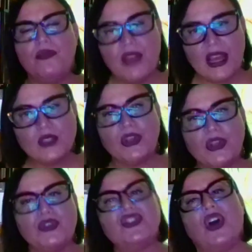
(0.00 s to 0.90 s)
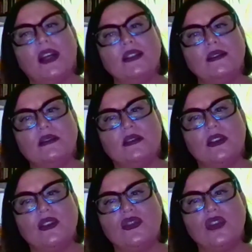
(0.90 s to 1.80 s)
that's where you start.
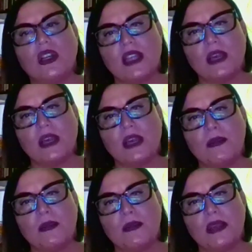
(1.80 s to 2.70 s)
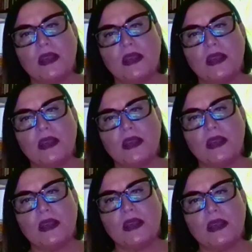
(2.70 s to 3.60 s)
You start tapping into that divine
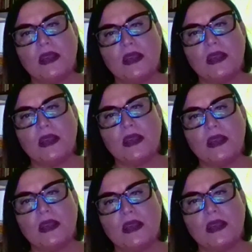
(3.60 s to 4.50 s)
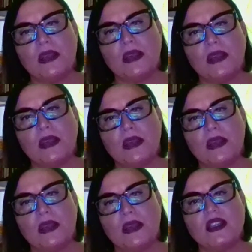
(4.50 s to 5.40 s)
essence and how you're connected to
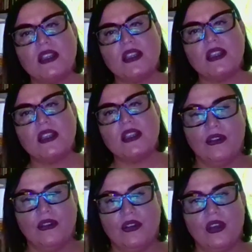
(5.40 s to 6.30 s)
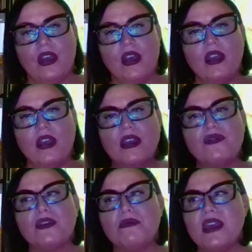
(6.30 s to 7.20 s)
everything. And then
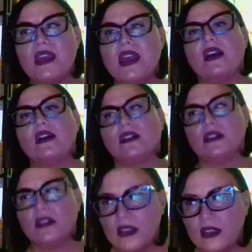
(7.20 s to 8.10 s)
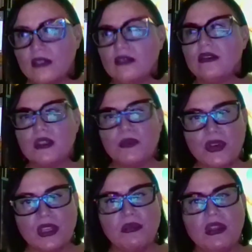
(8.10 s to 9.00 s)
from there, spirit
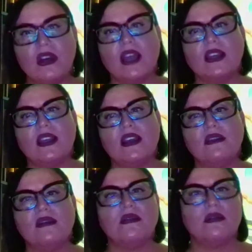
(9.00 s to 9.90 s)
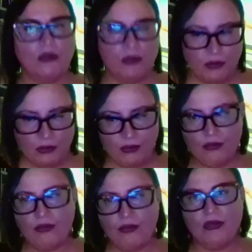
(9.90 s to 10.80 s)
can be guided in,
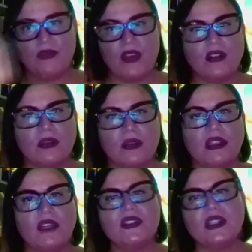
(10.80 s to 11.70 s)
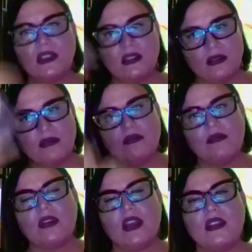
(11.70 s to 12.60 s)
the veil could be lifted,
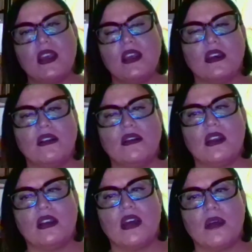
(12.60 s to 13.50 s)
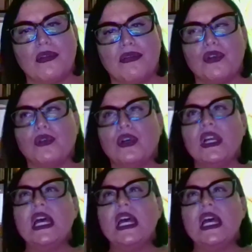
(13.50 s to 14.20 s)
and they could that come through.